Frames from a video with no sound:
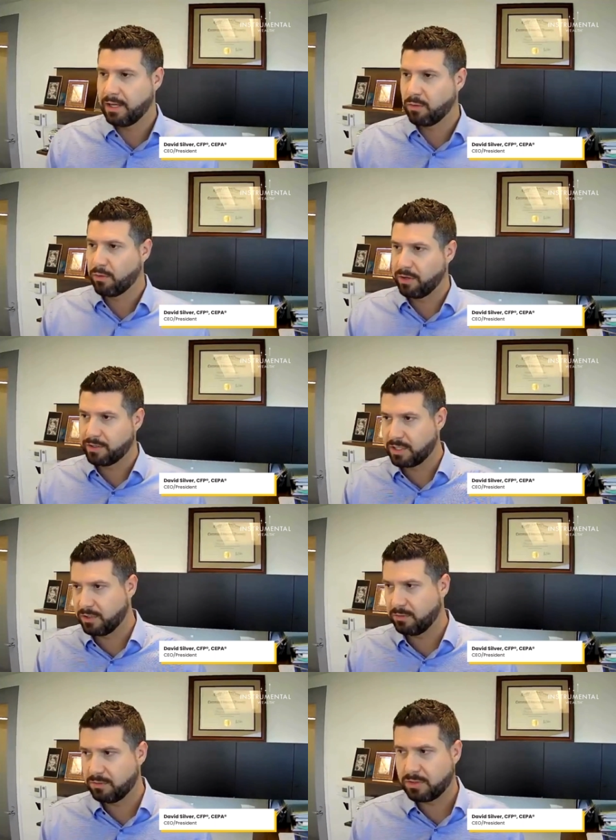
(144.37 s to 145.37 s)
in order
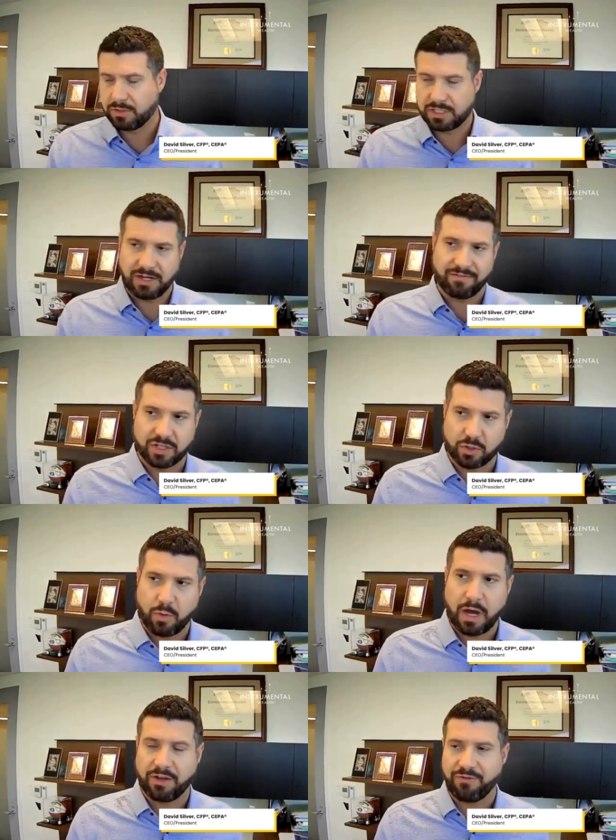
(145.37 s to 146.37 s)
to see if this
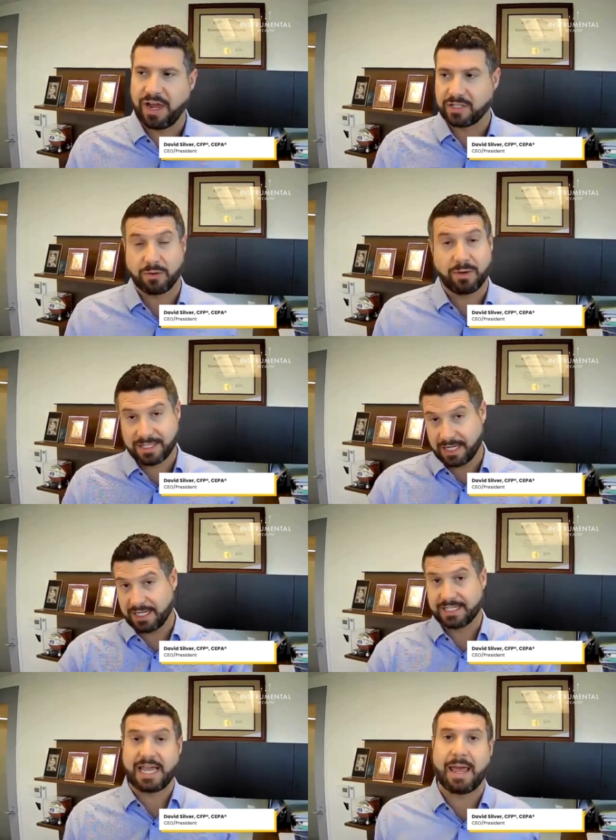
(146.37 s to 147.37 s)
qualifies. So as an
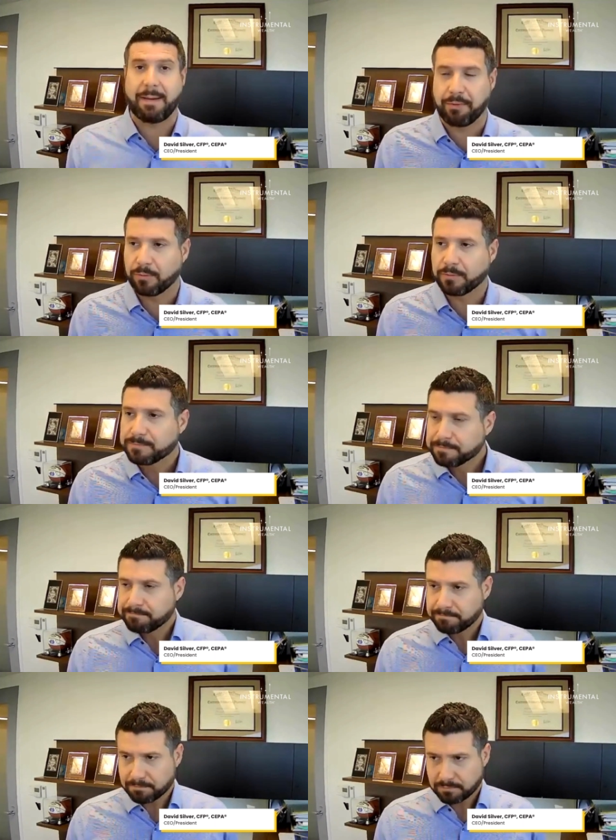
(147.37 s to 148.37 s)
example,
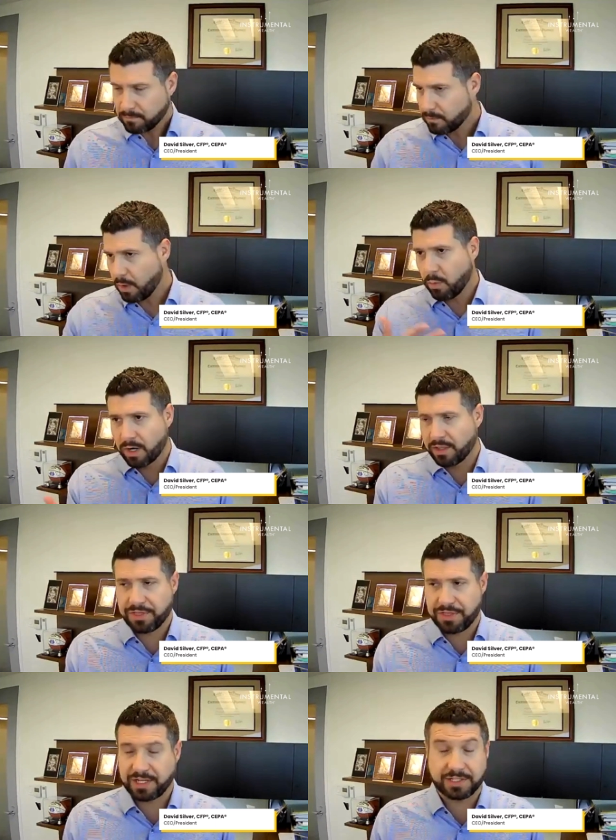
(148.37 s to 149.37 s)
one of
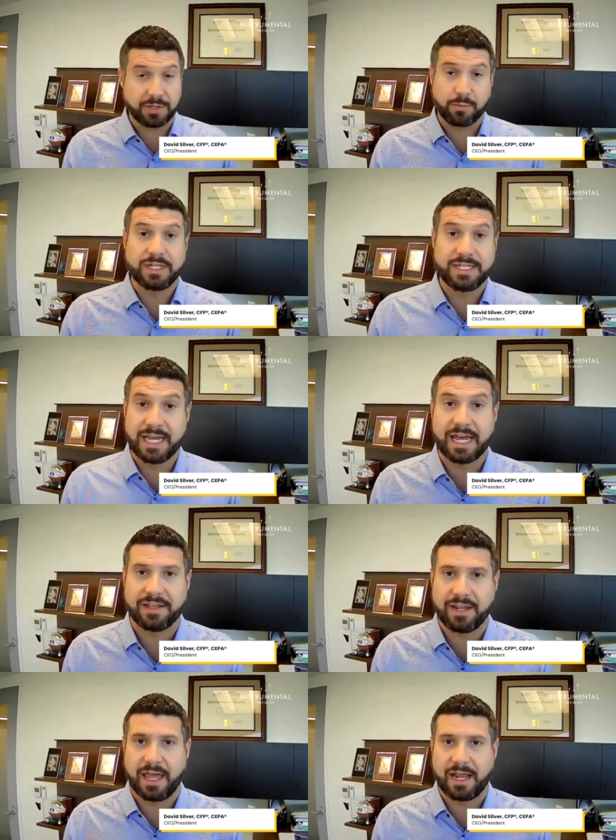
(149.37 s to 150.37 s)
the things that we did
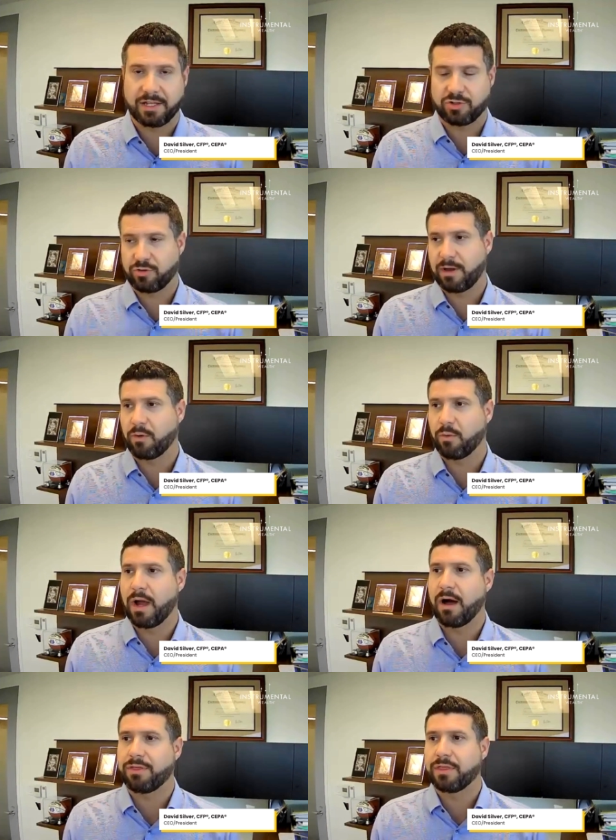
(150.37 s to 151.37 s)
at Instrumental
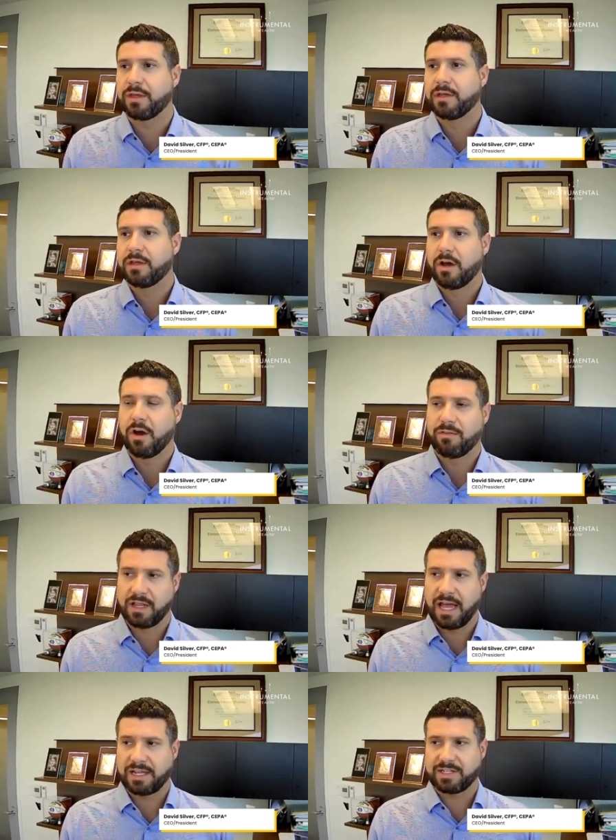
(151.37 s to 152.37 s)
Wealth over
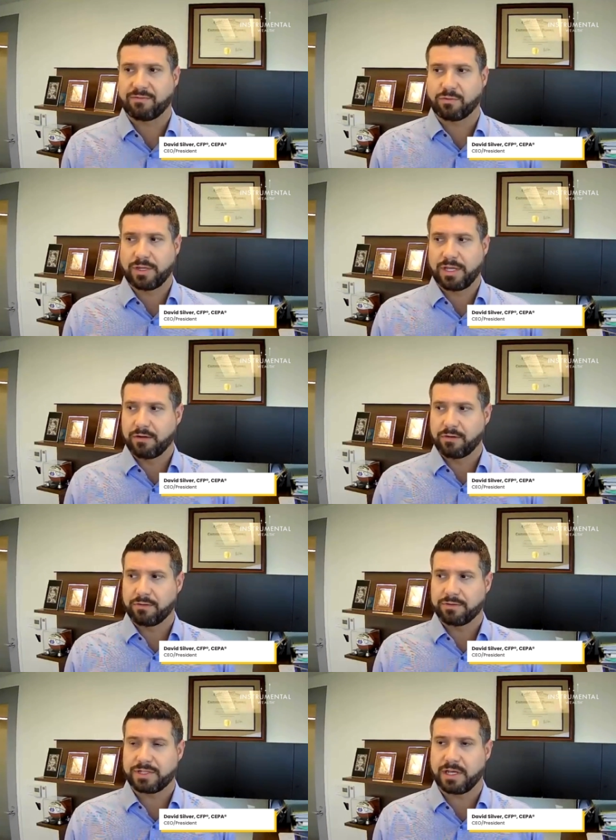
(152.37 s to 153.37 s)
the last several
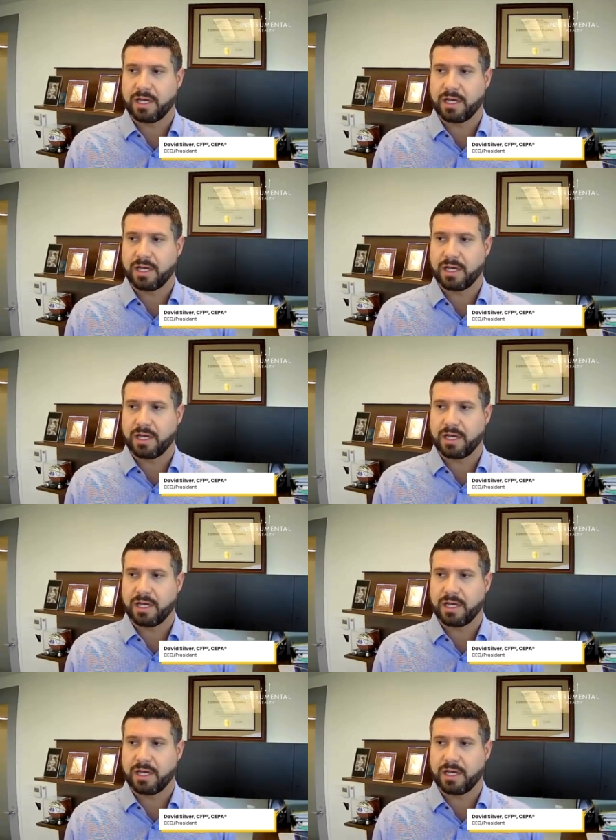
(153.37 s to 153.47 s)
years